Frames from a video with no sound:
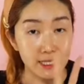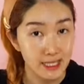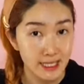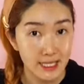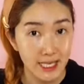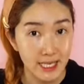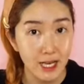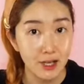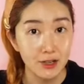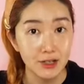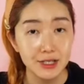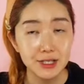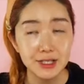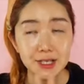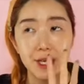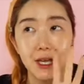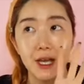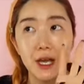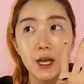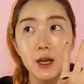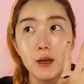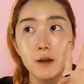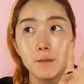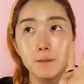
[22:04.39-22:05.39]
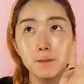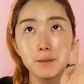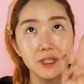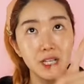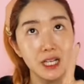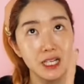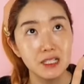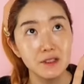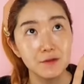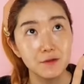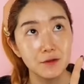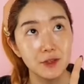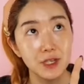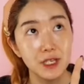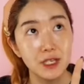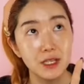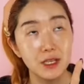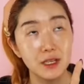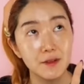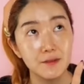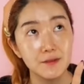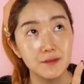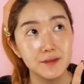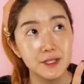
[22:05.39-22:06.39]
discount plus free
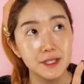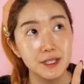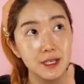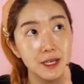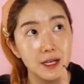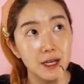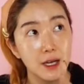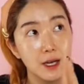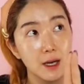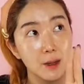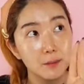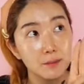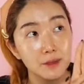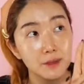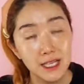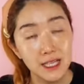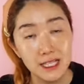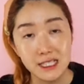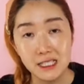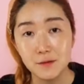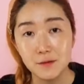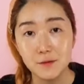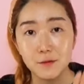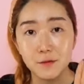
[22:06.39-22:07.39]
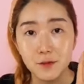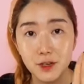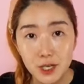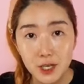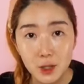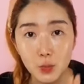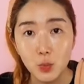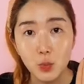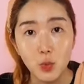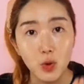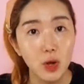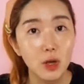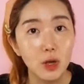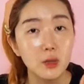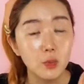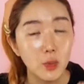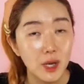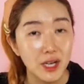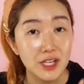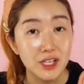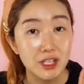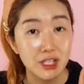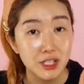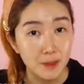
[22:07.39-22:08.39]
gift plus free
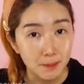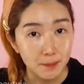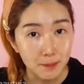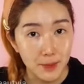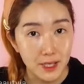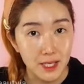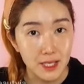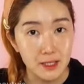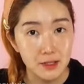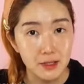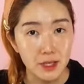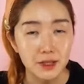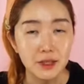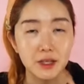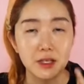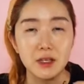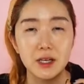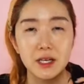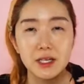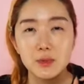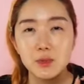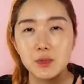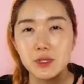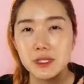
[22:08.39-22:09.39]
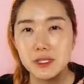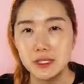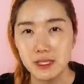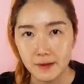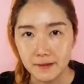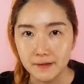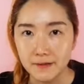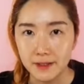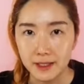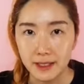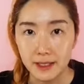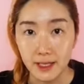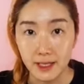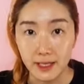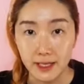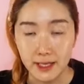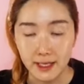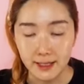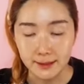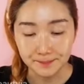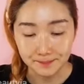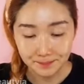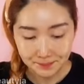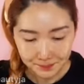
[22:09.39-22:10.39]
worldwide shipping. So I think you guys will definitely like
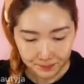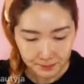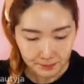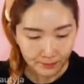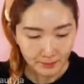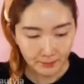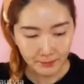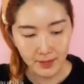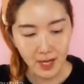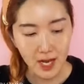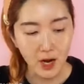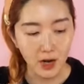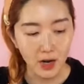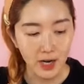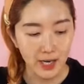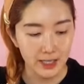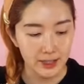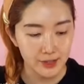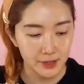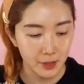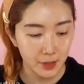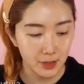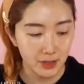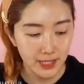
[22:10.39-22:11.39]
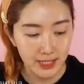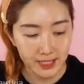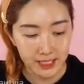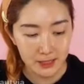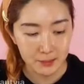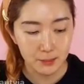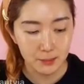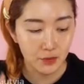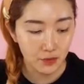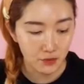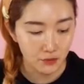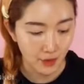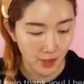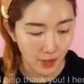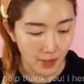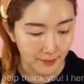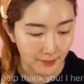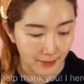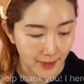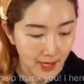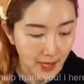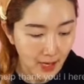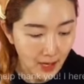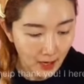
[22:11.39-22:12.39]
it. All right, so let's move on.
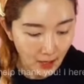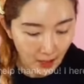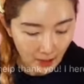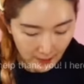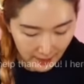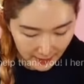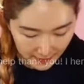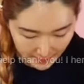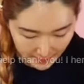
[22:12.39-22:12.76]
All